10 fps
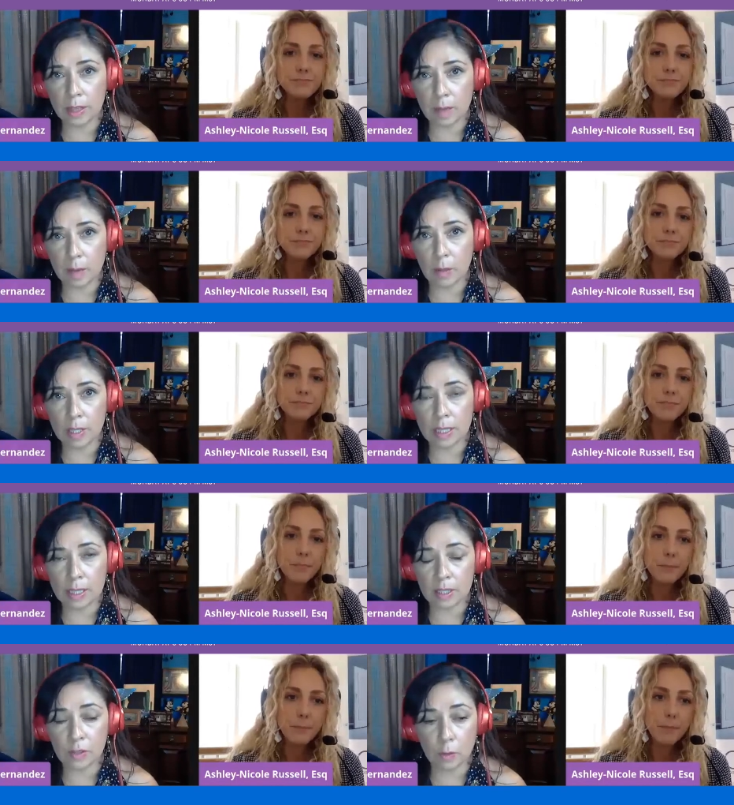Speaker 1: thing about it
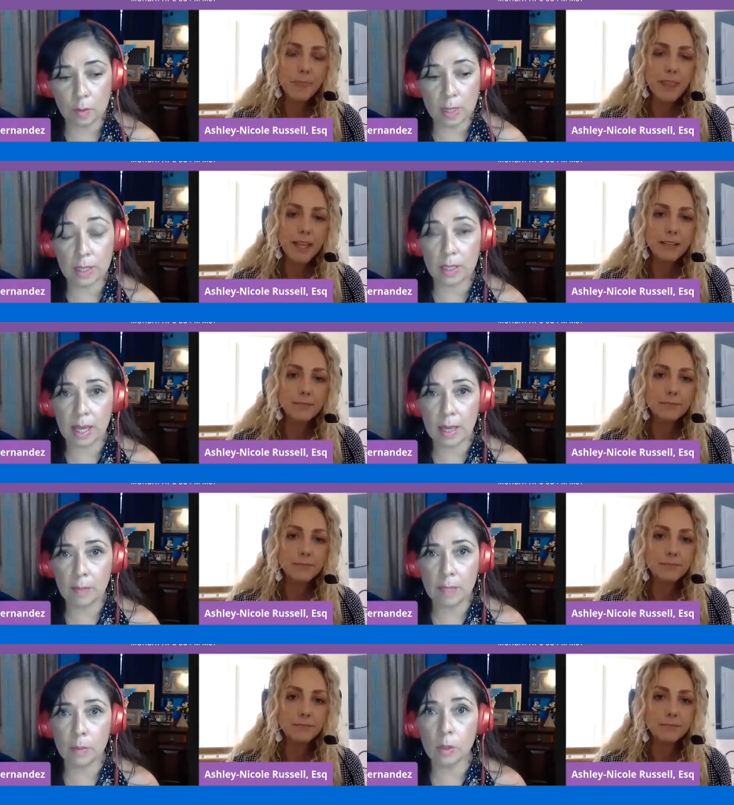is for me is that
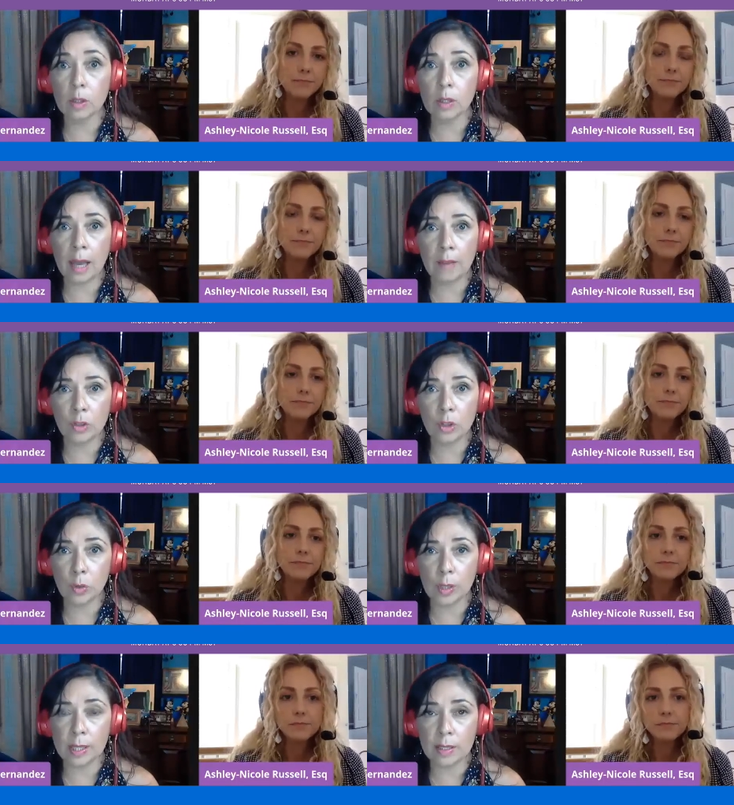people have a
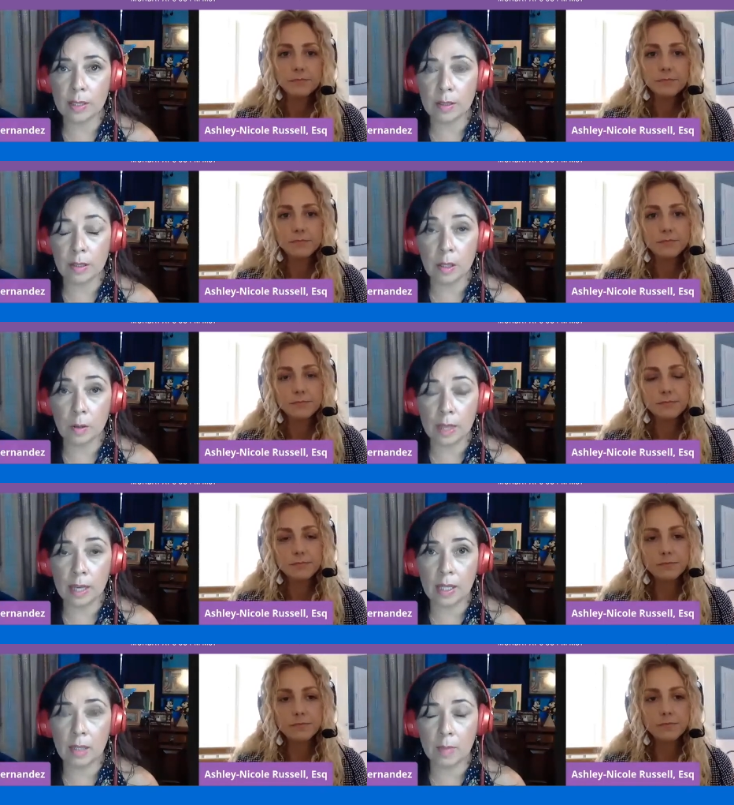choice you know
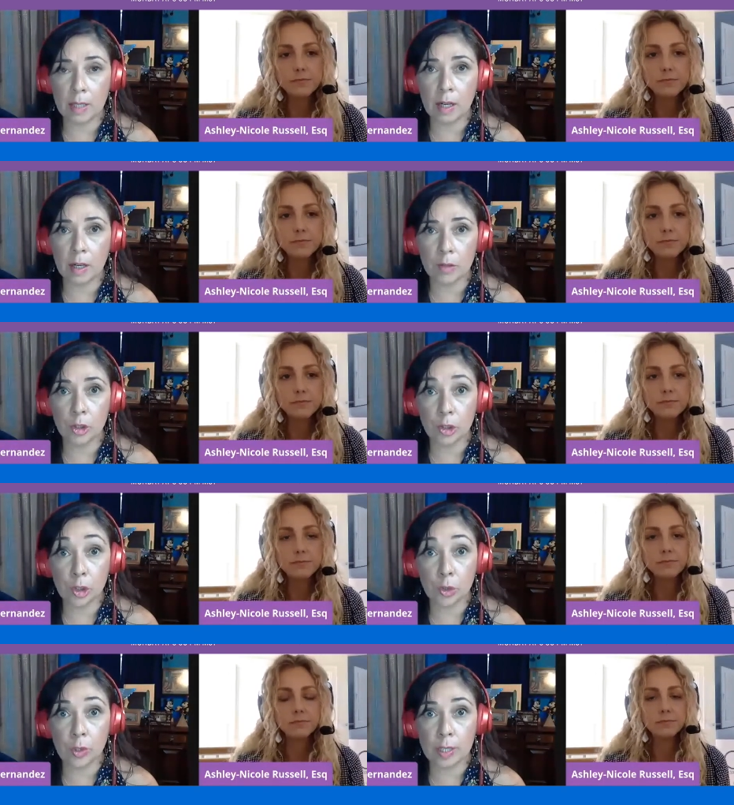they can make a conscious
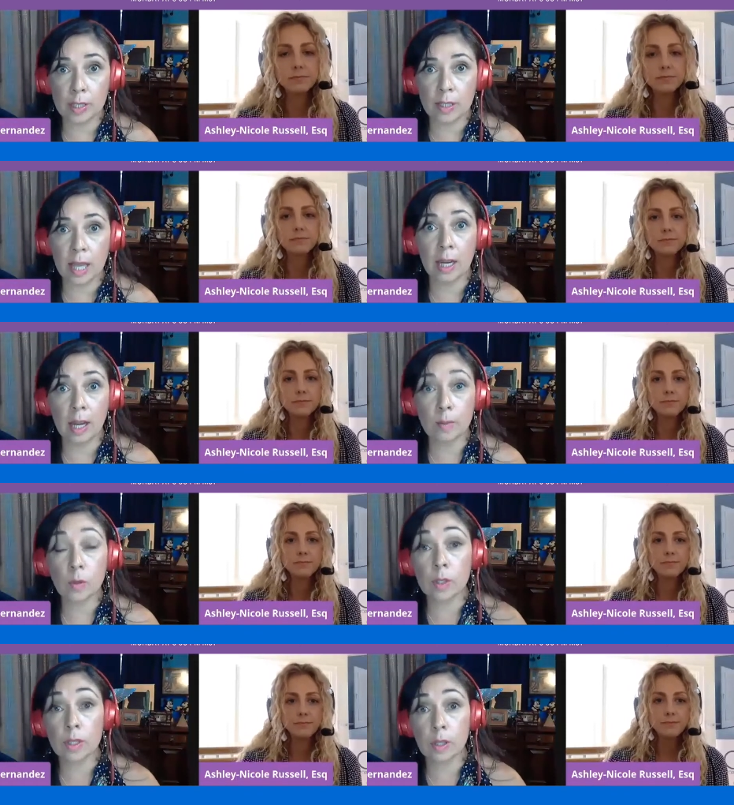choice that i'm
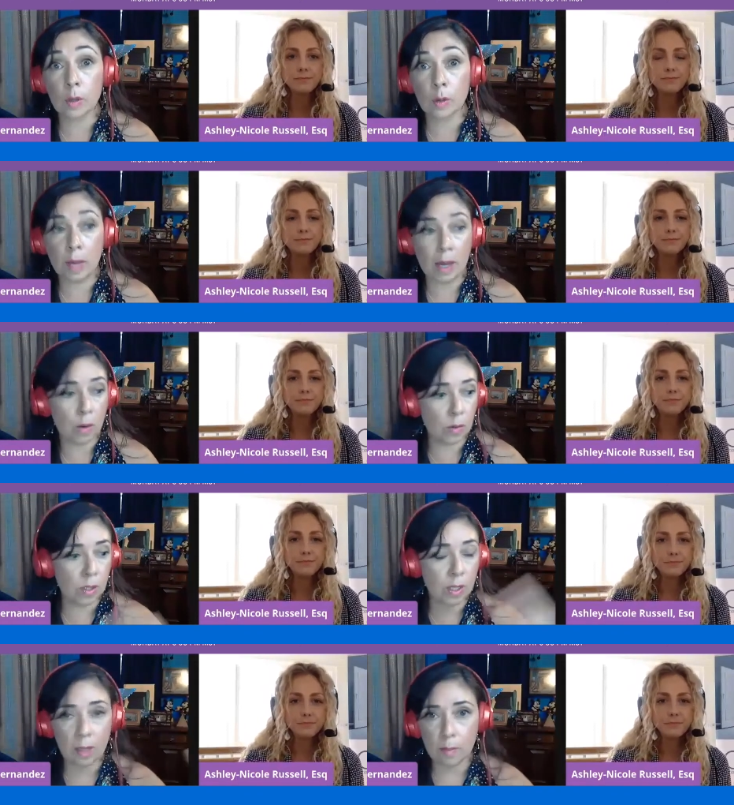going to go about
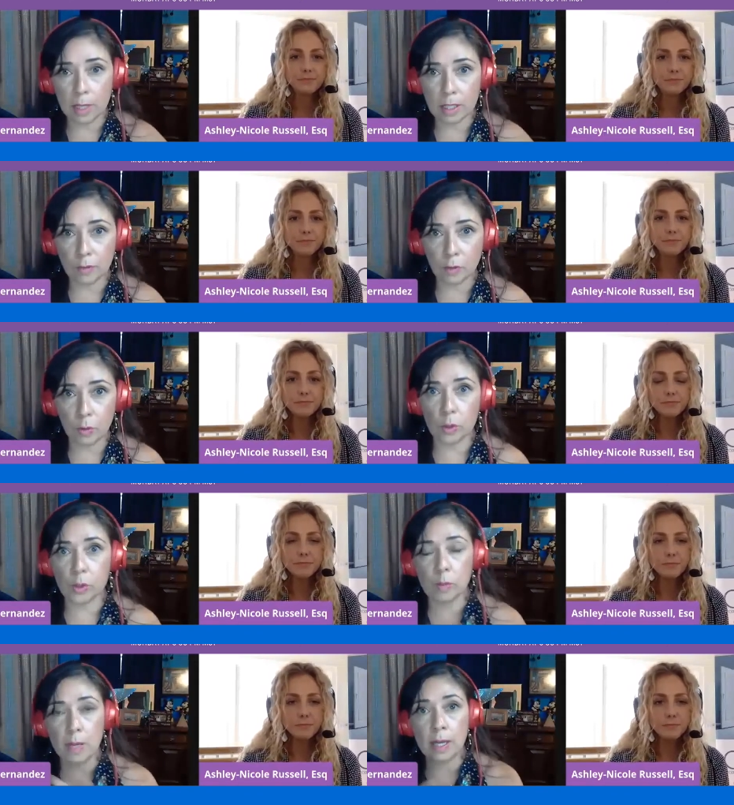my
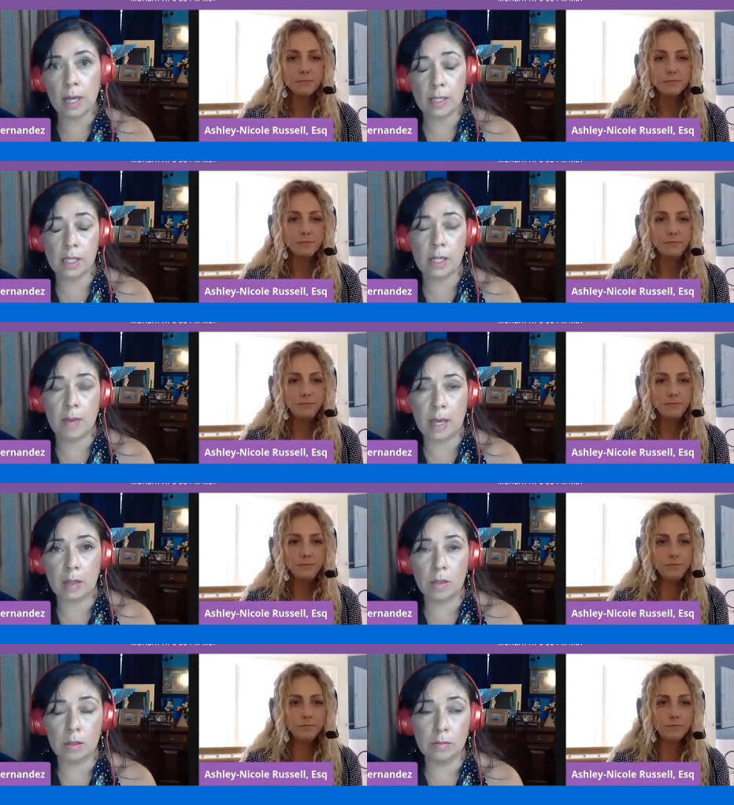divorce or my custody
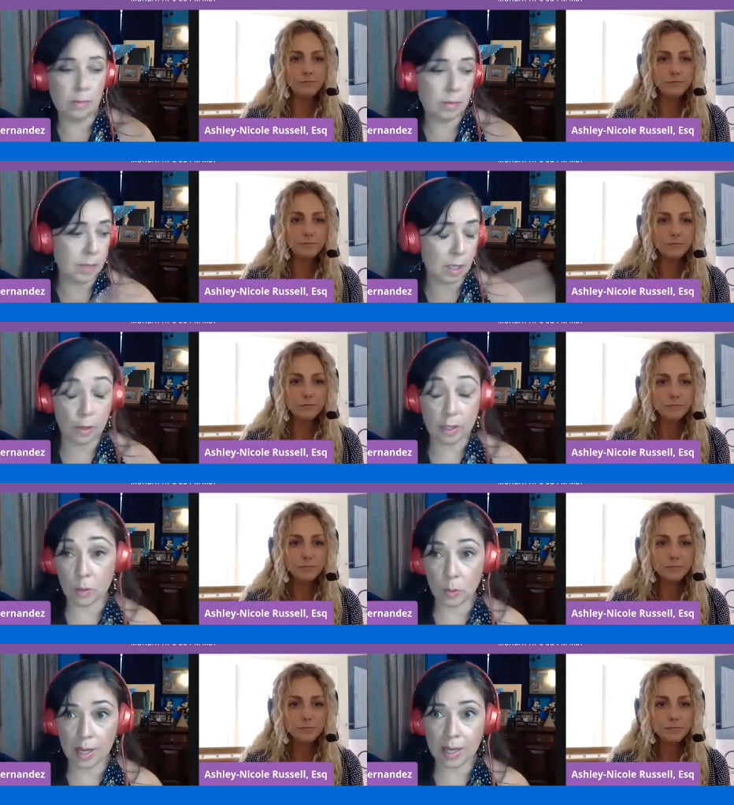battle you know
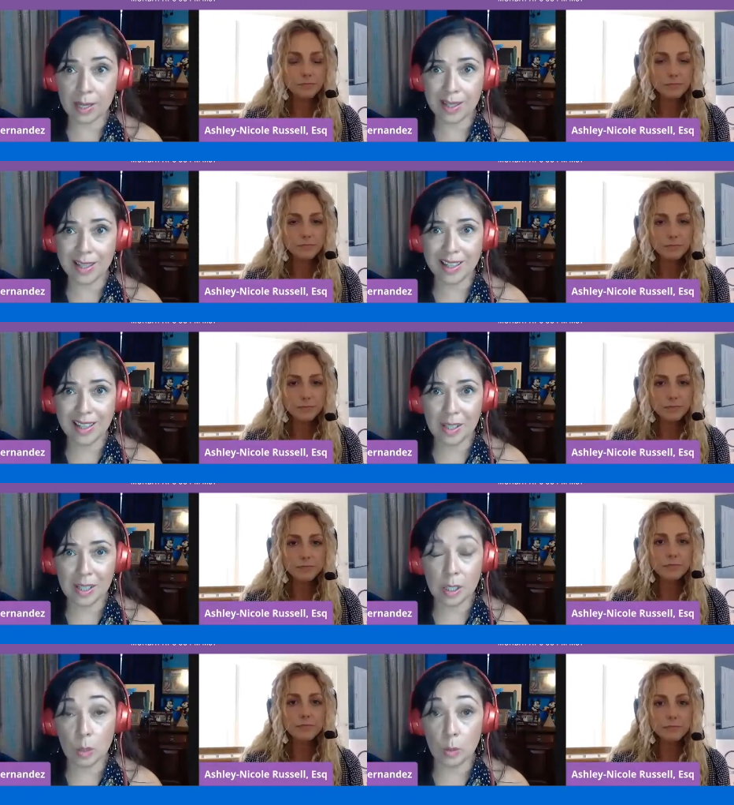this way
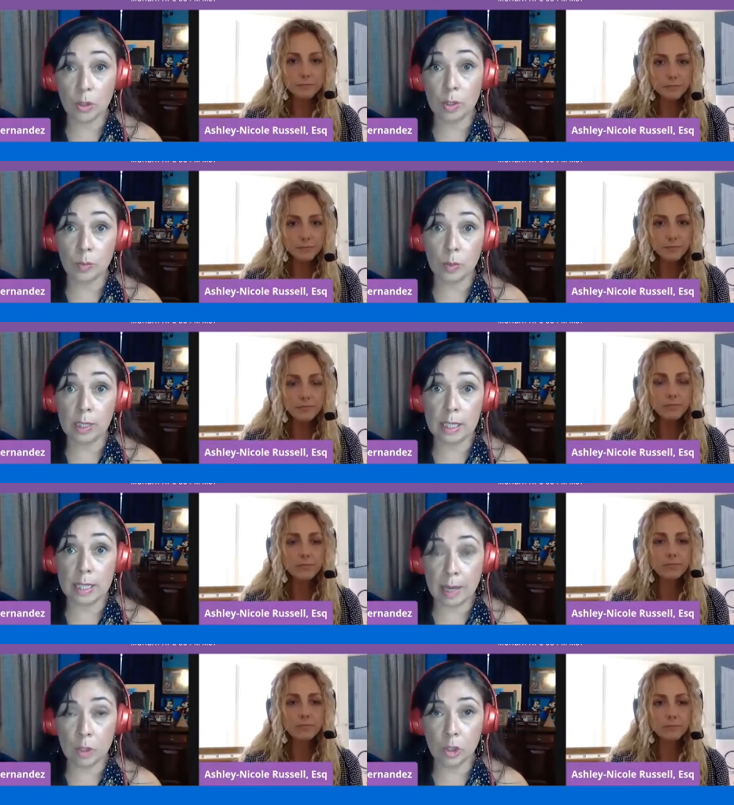you know which could really
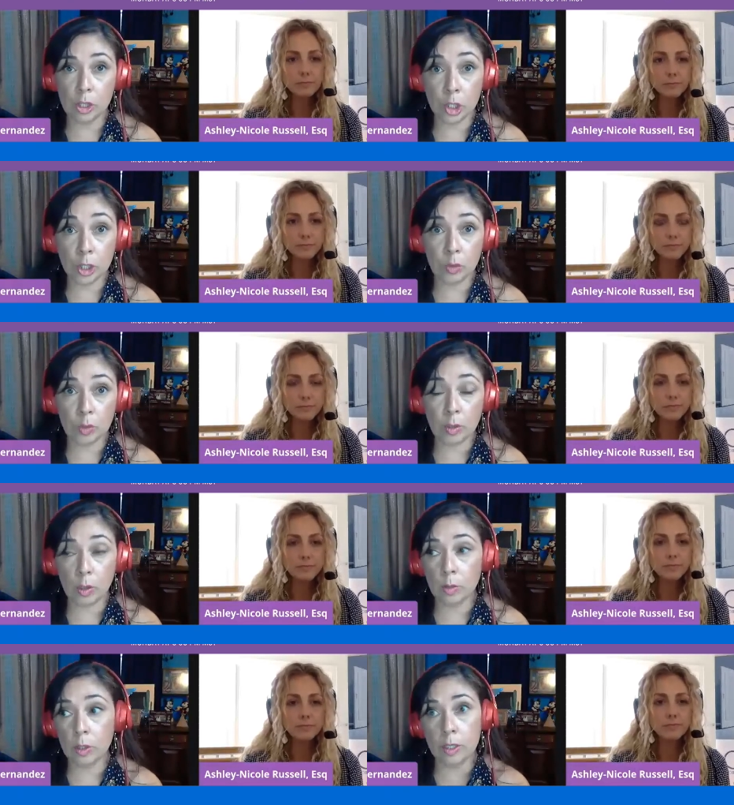damage the children
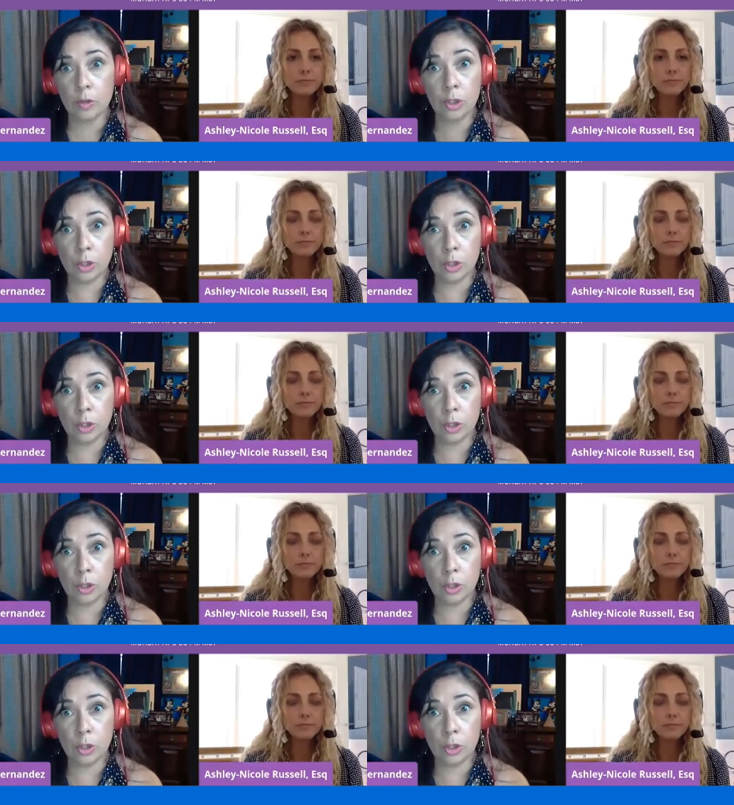or i'm going to